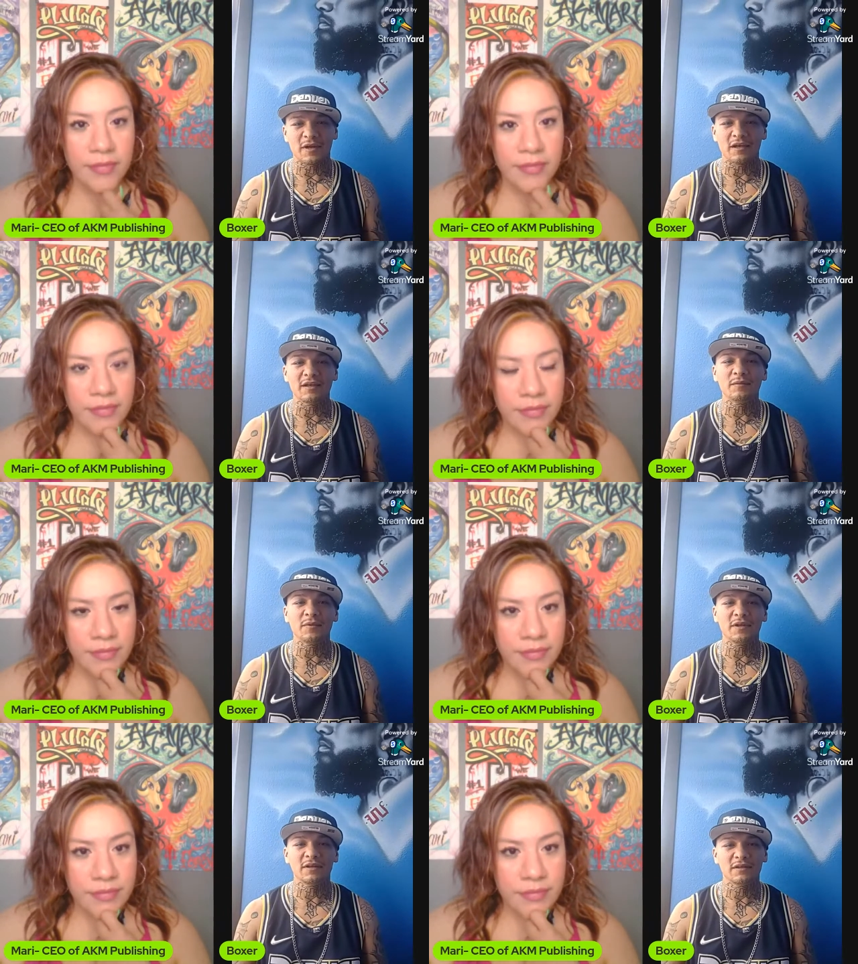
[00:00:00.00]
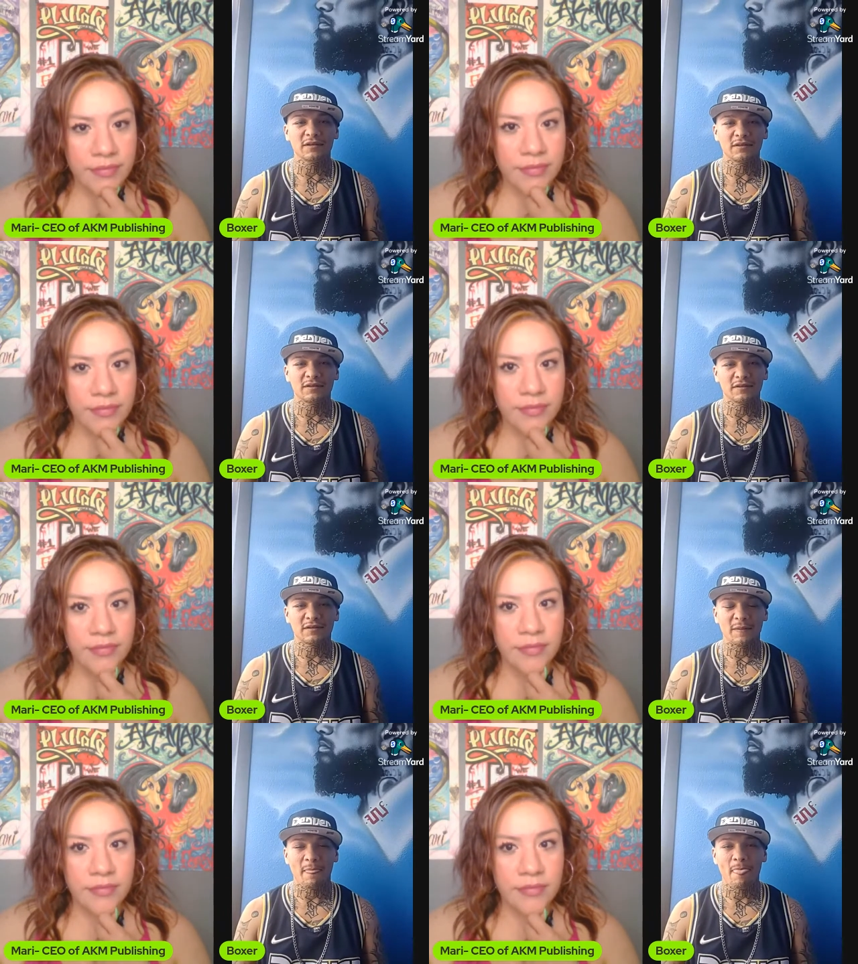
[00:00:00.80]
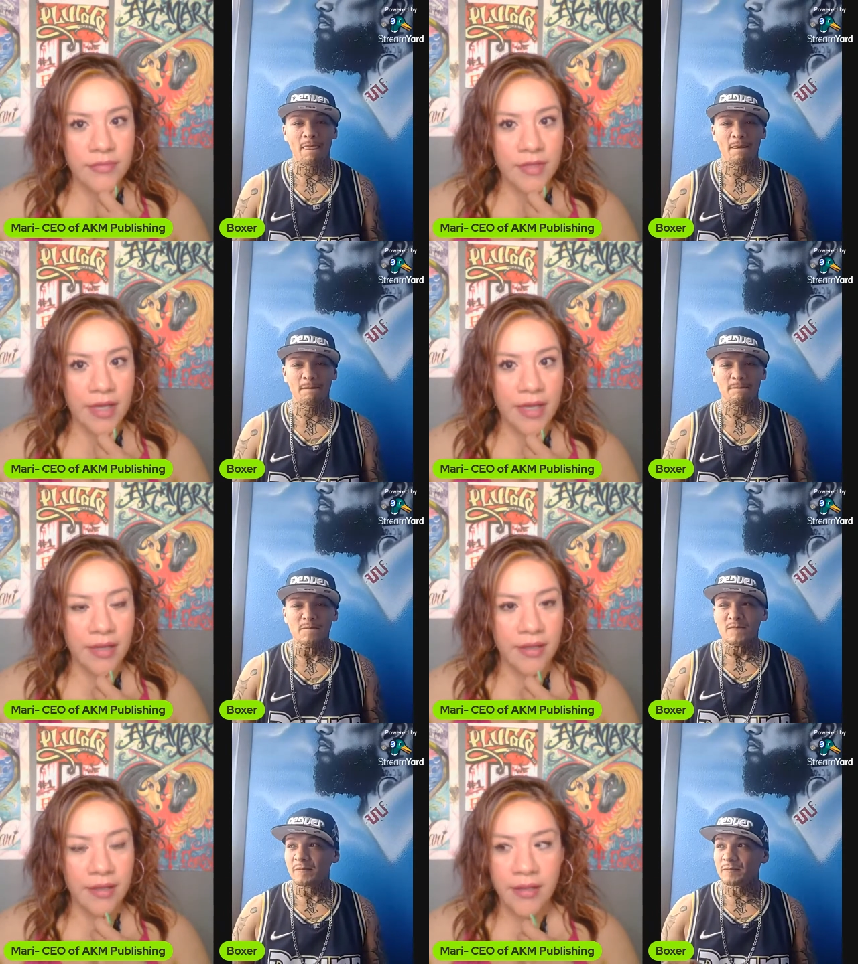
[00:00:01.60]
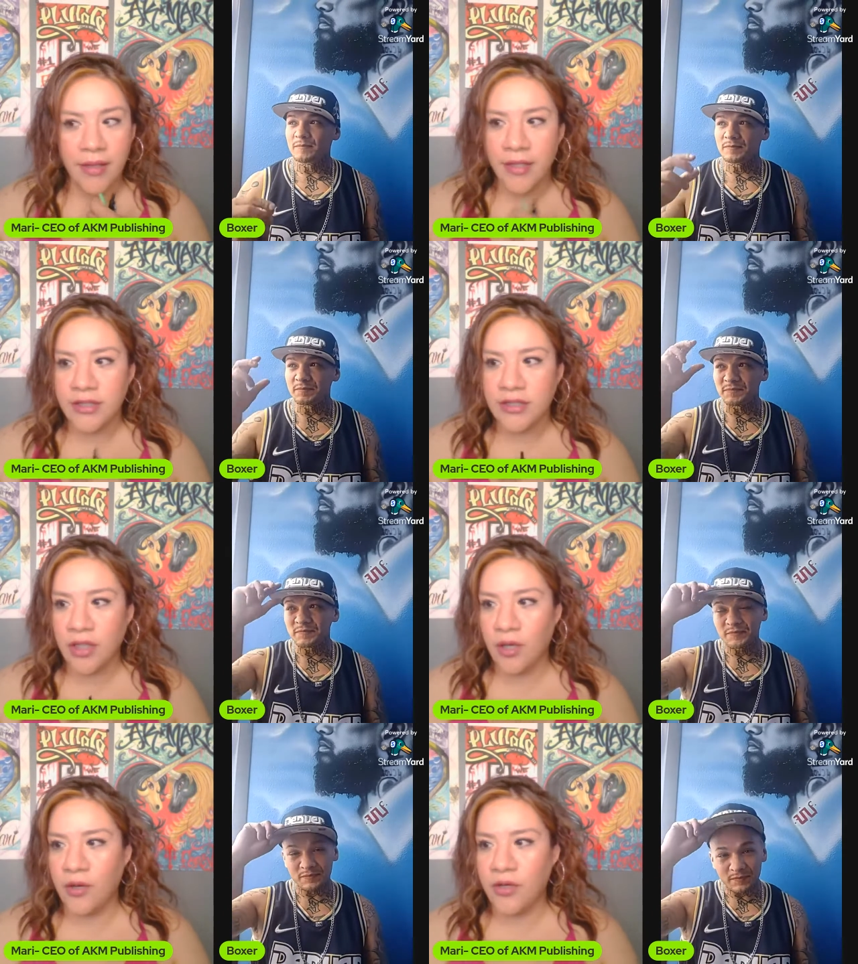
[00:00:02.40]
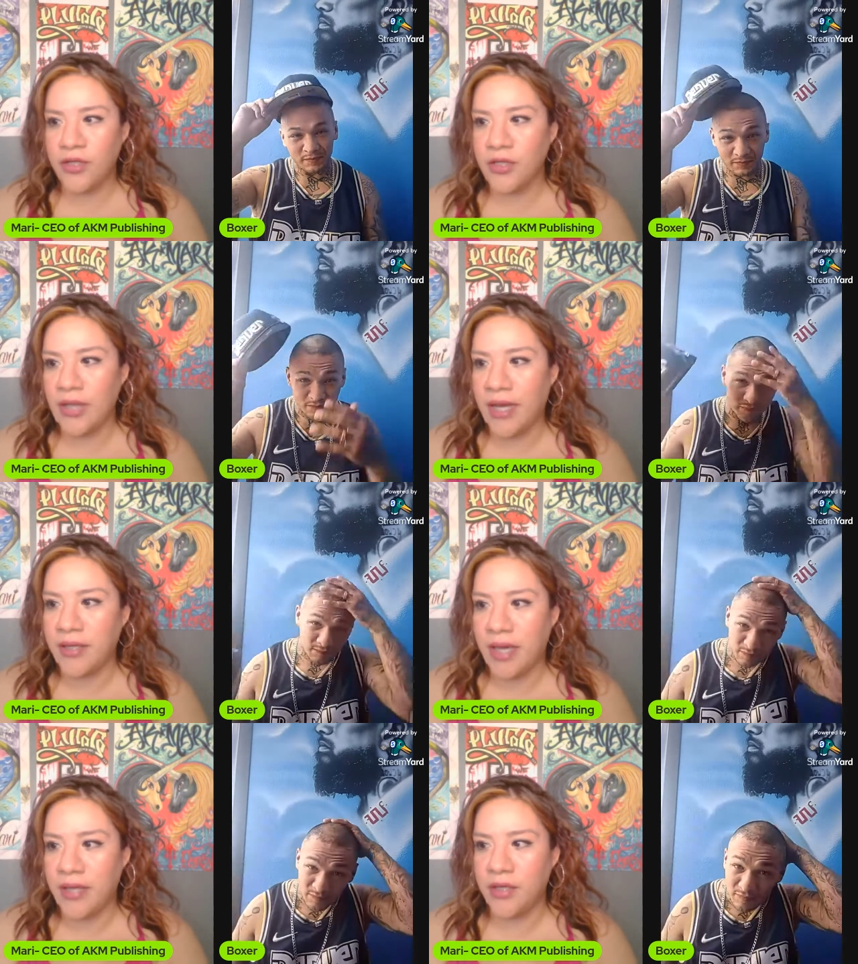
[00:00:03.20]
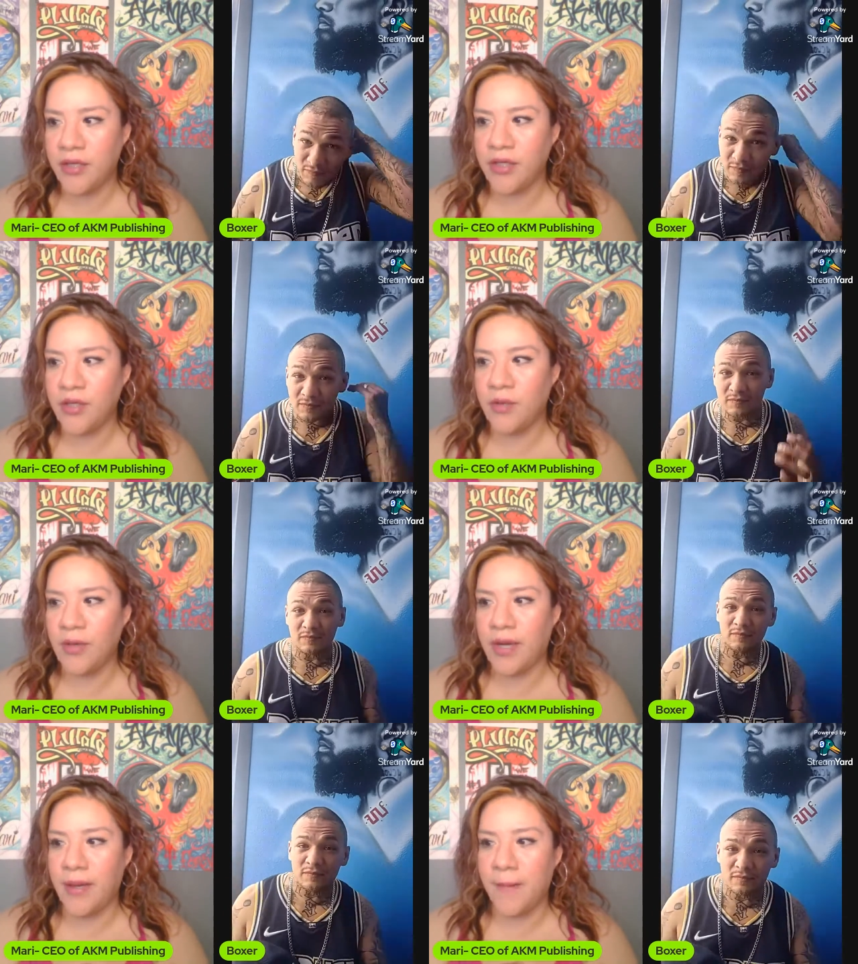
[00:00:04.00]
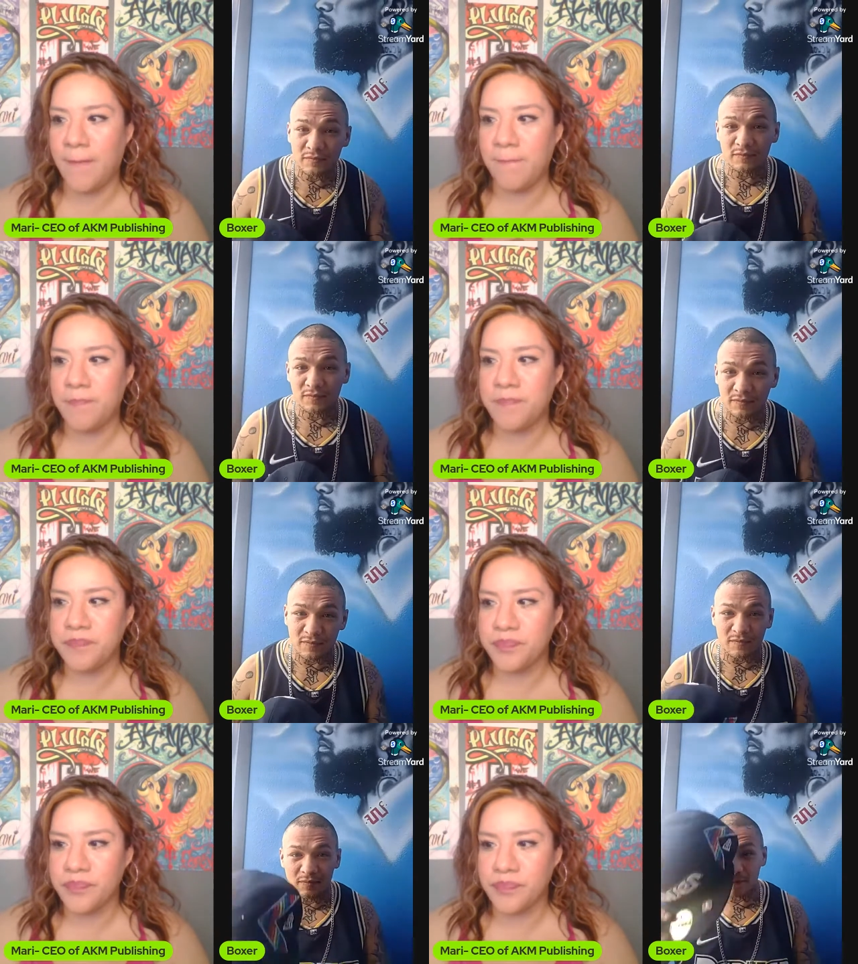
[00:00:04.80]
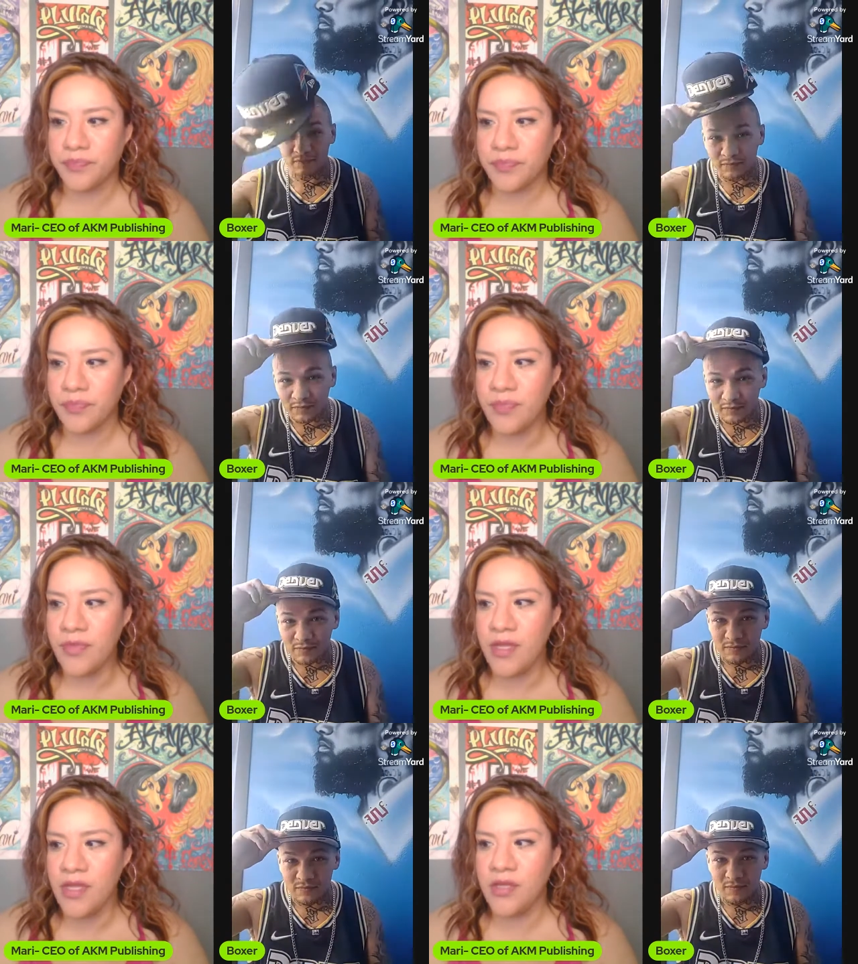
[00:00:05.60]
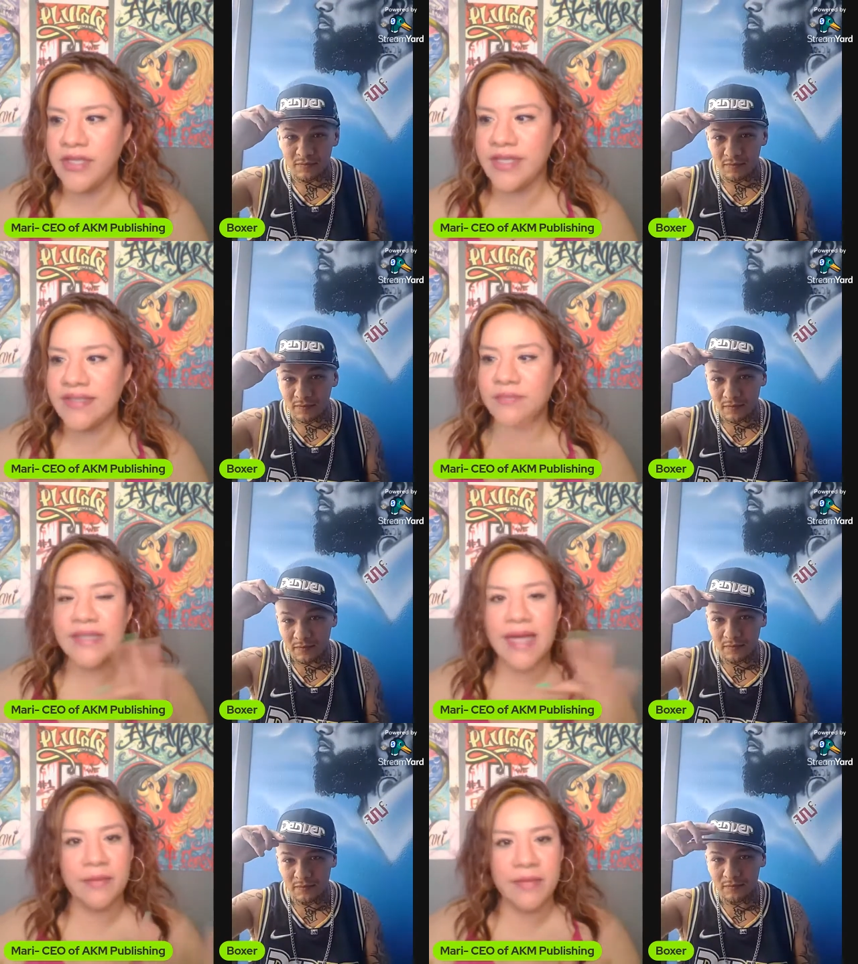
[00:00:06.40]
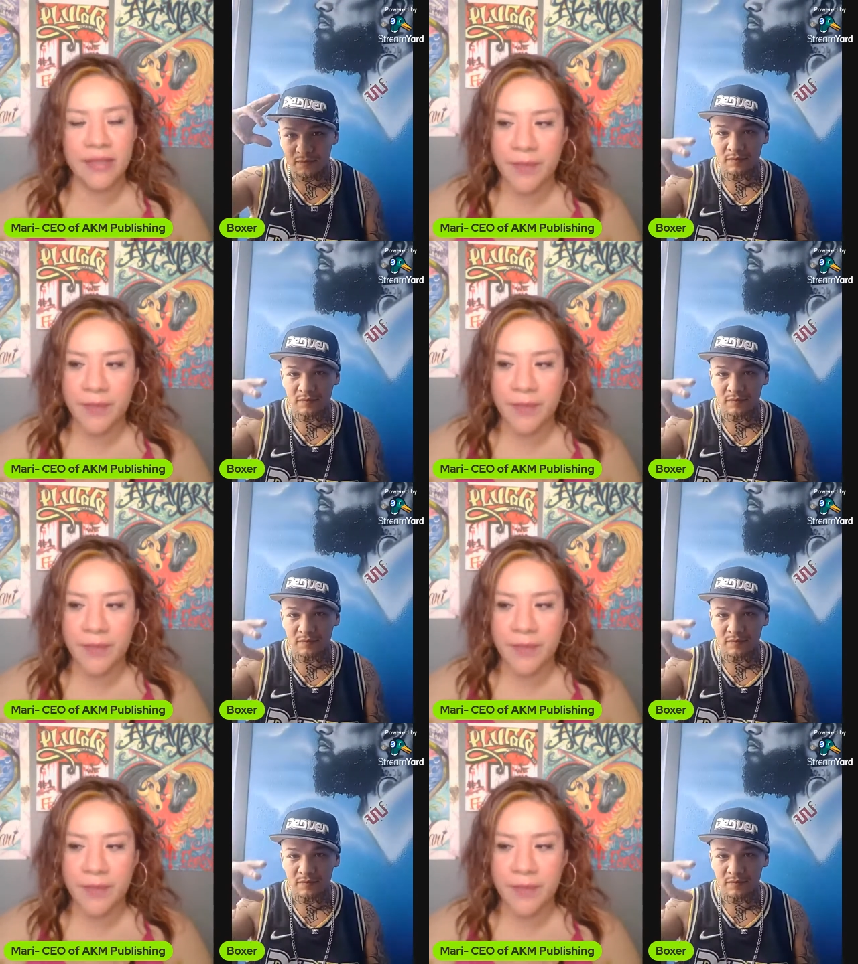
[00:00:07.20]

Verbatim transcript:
Speaker 1: what I am, man.
Speaker 2: Yeah. So I, I know you um you did some time in the